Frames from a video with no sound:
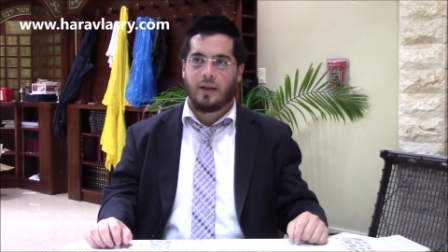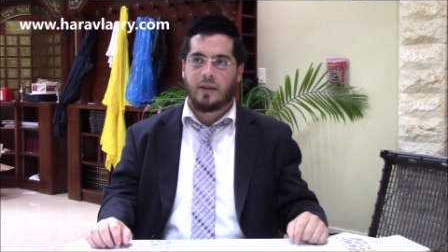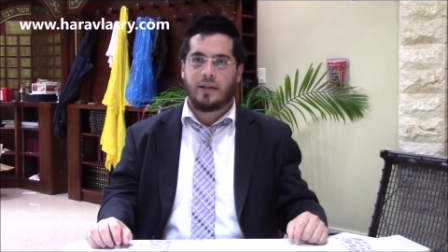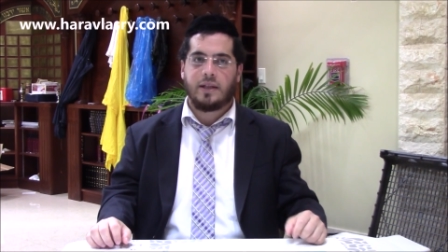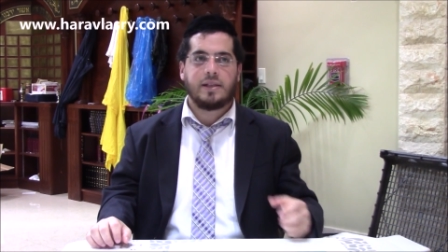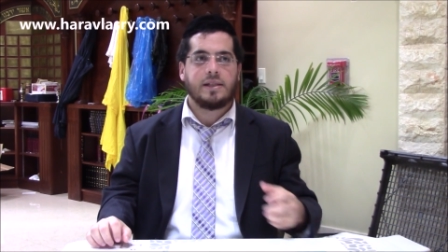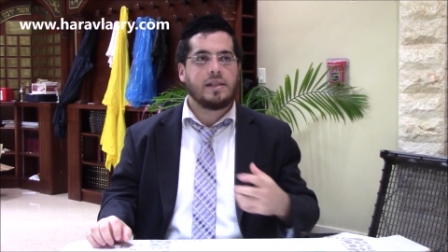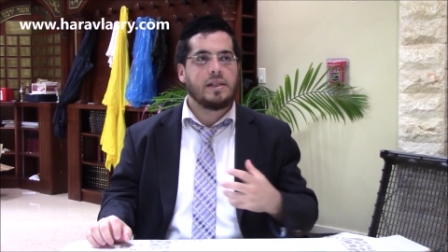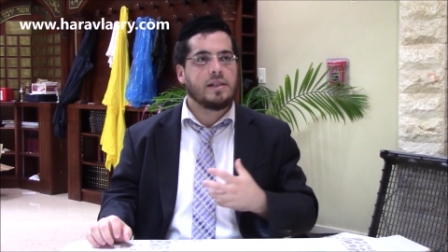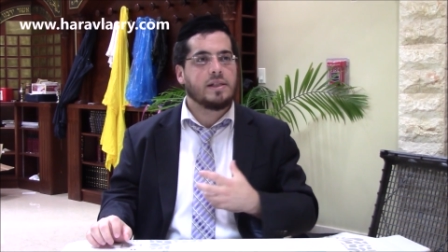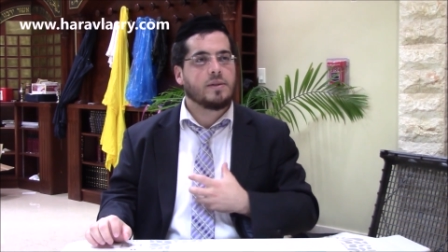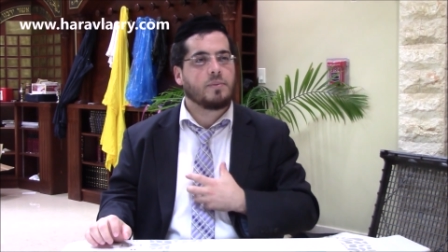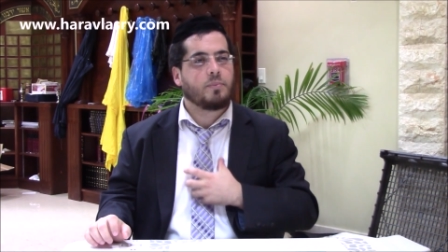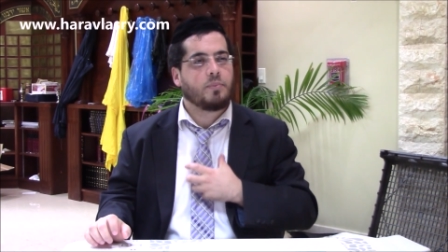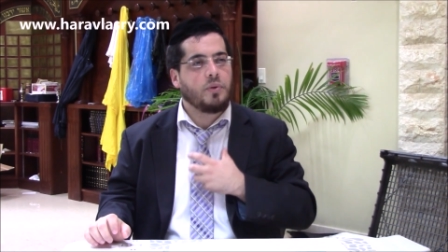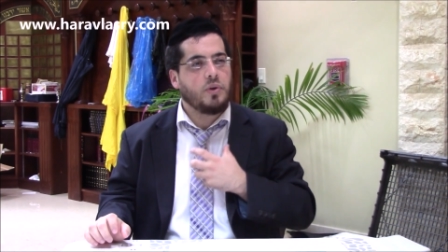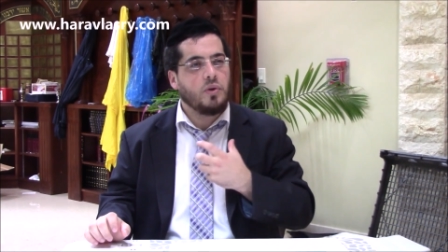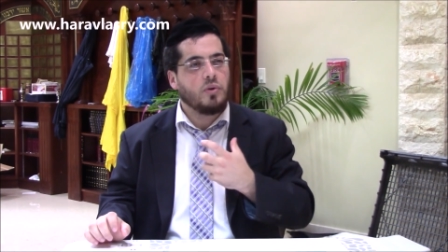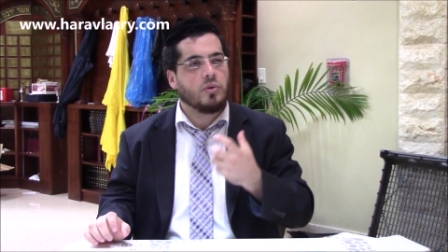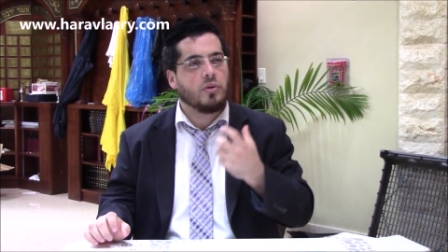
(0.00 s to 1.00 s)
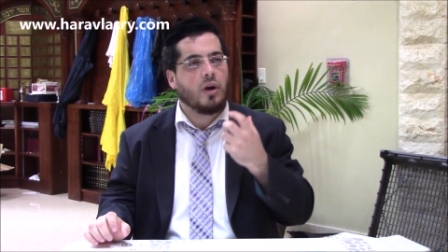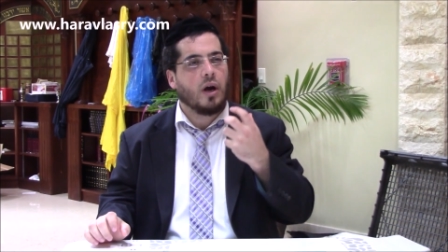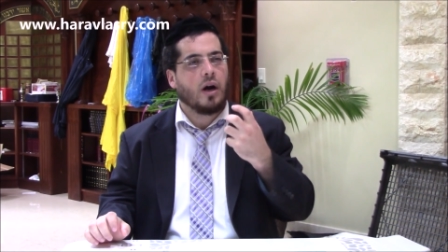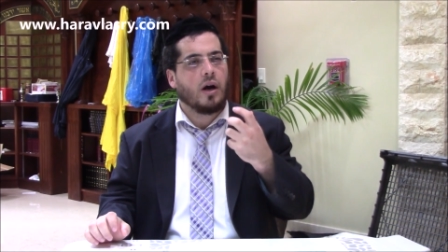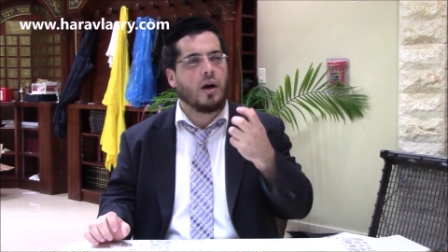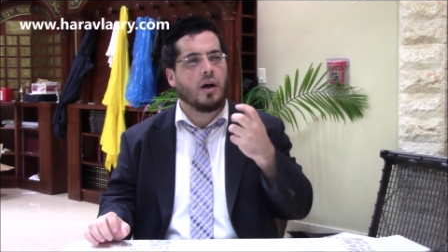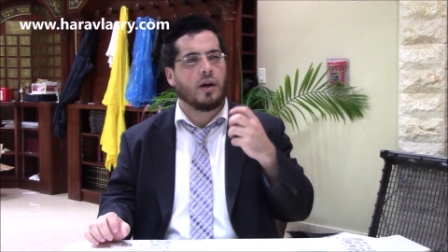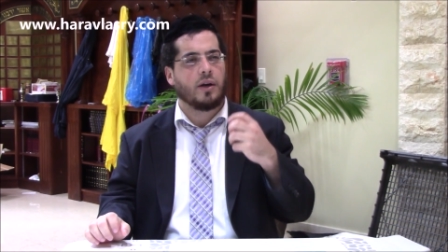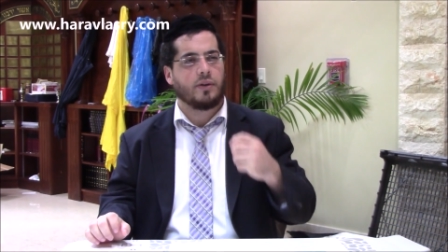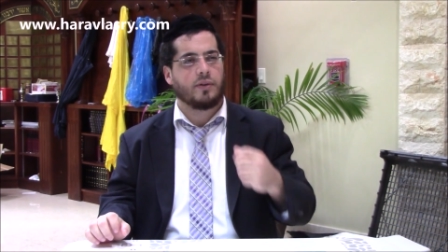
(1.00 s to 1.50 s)
This is pure
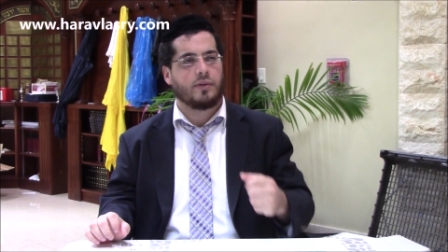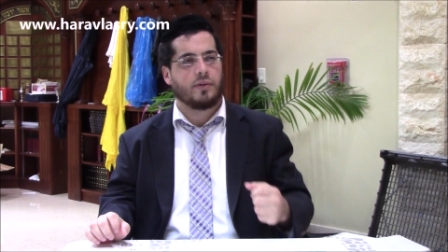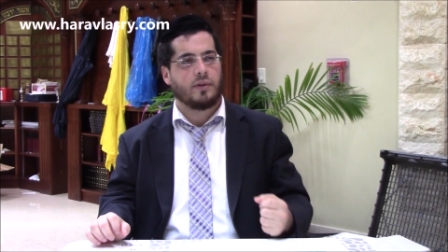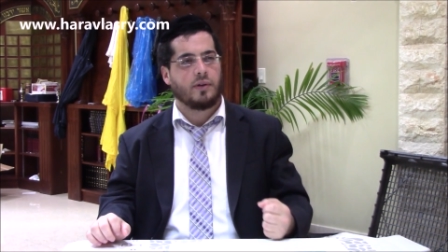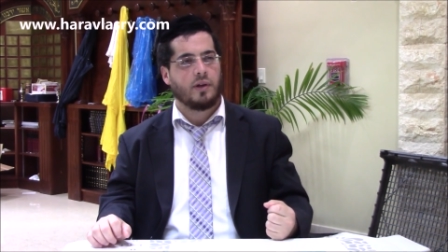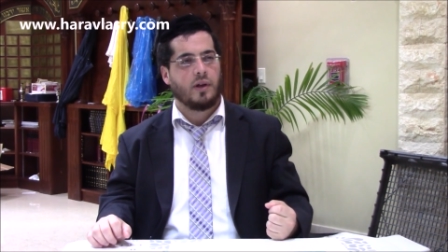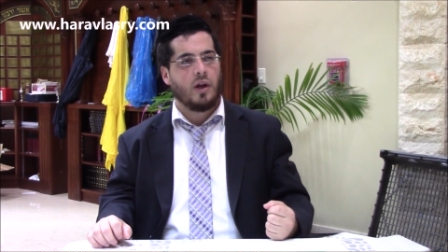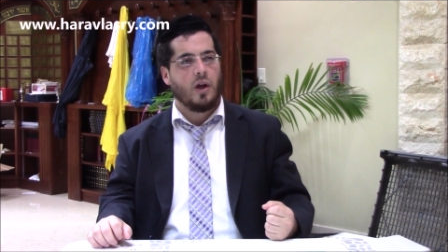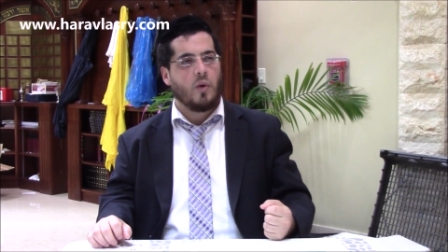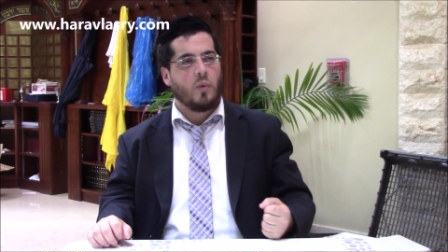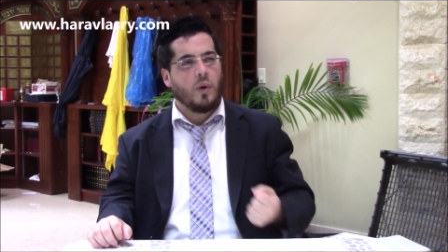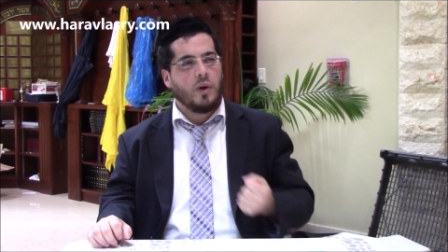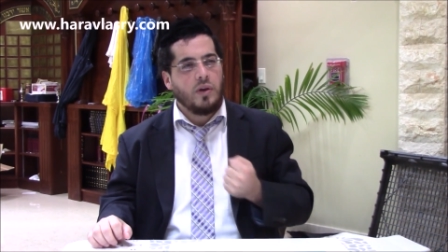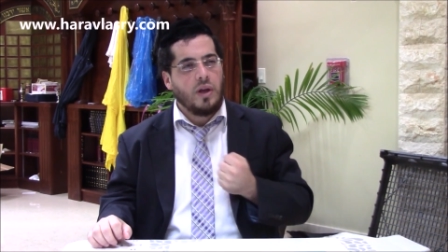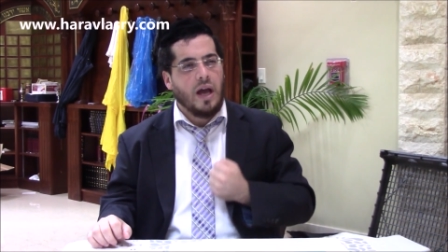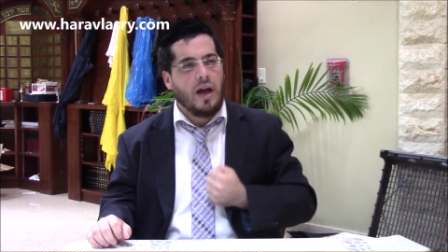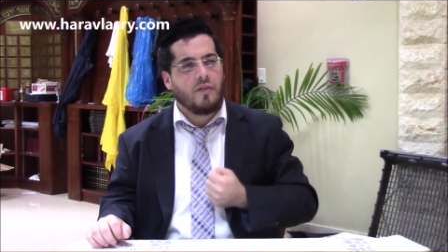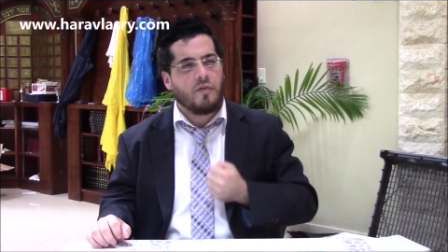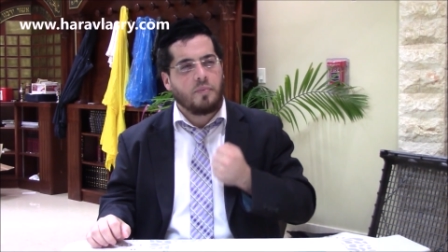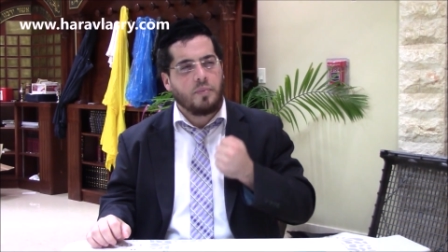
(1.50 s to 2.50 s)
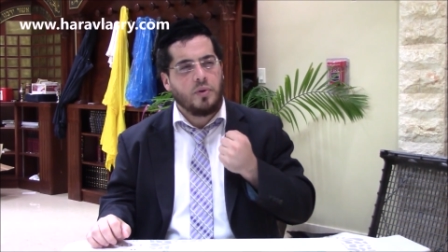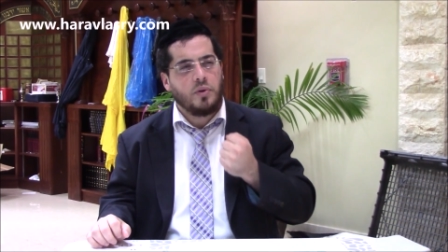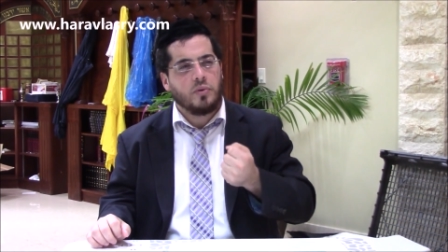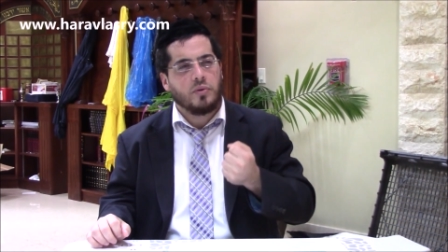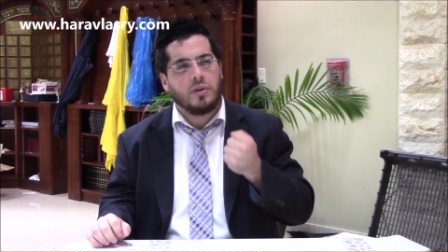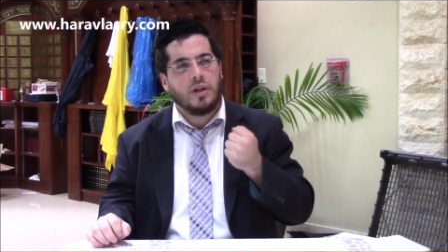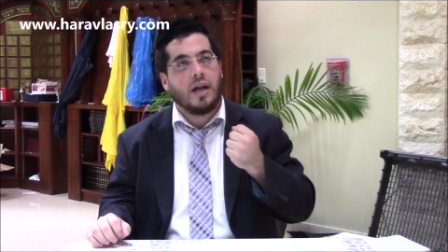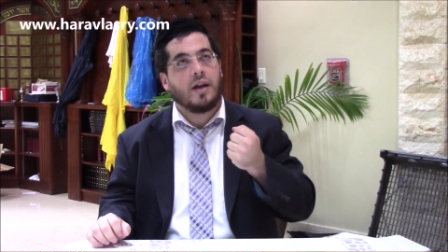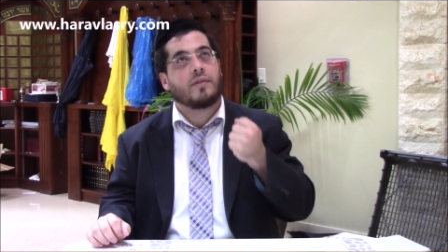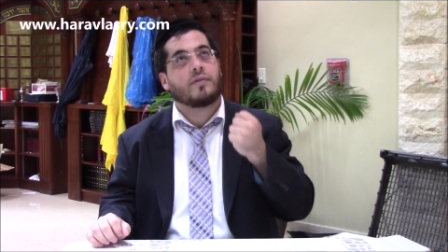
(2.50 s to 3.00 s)
heart. When you have
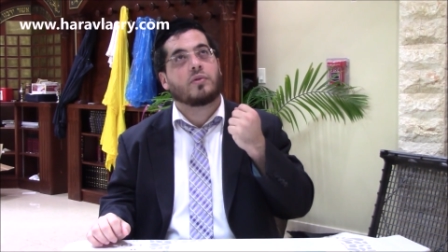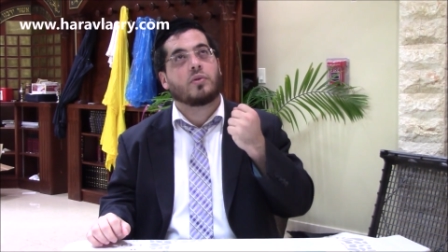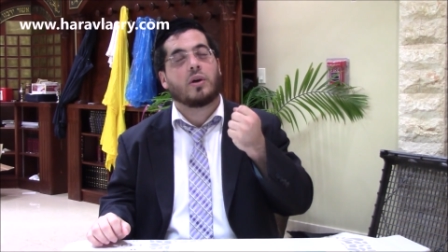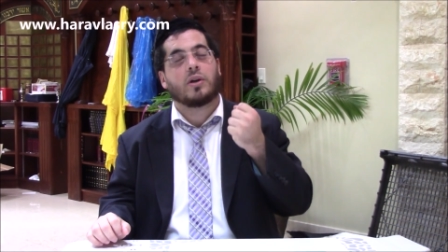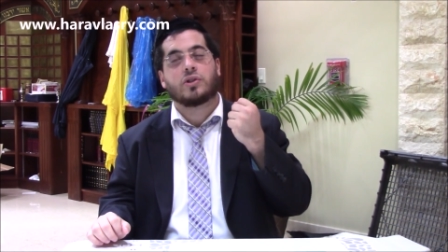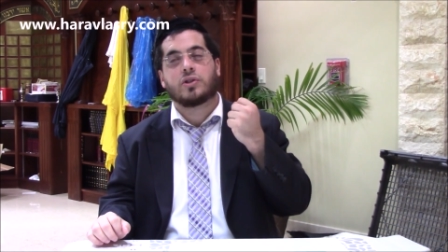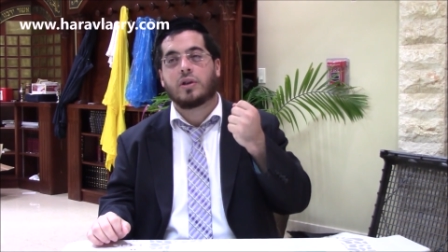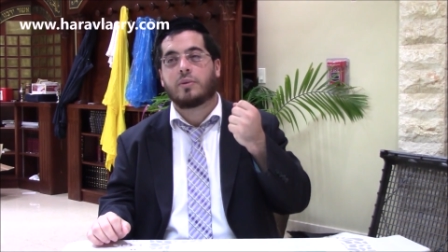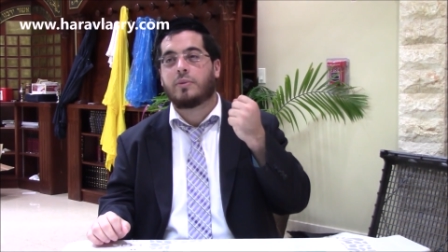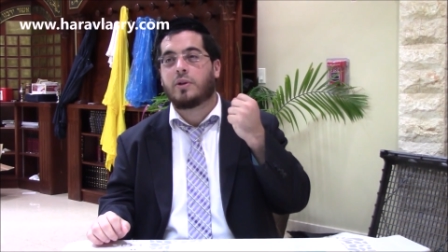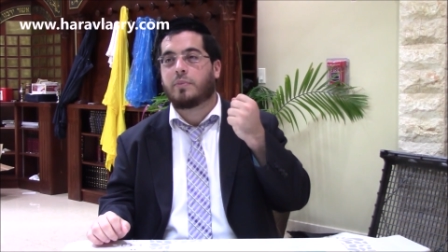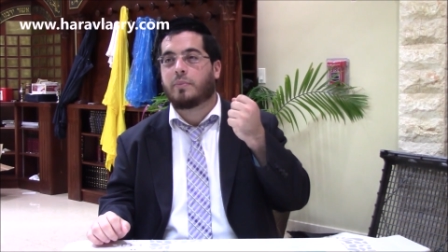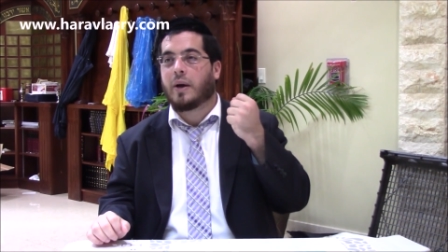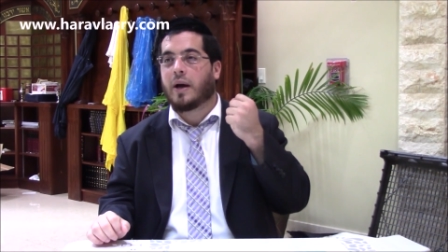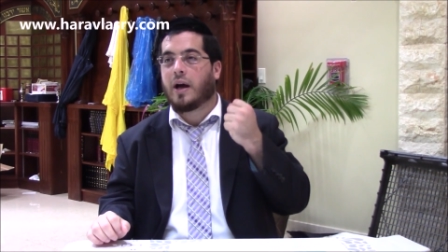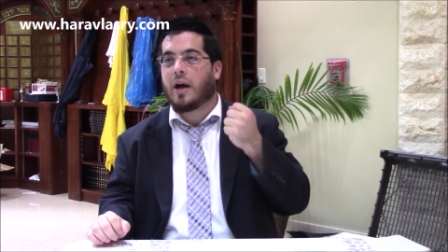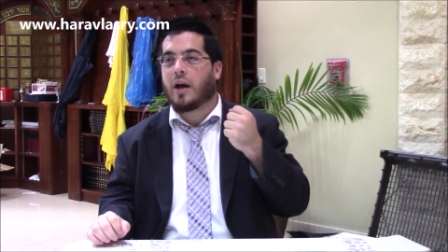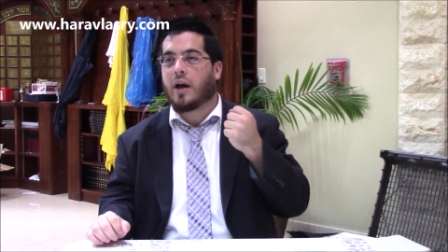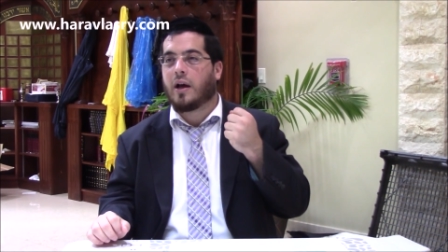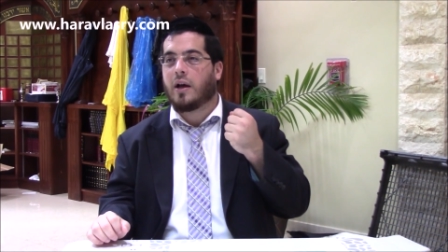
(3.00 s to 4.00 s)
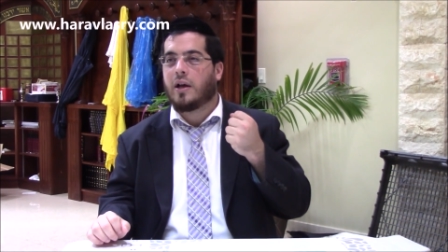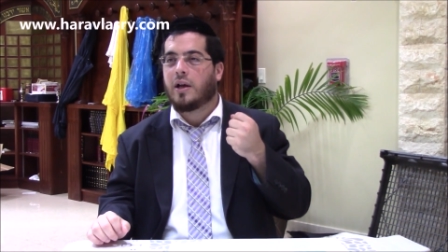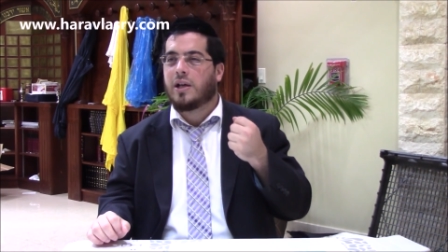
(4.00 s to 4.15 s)
pure life to Hashem Yitbarach.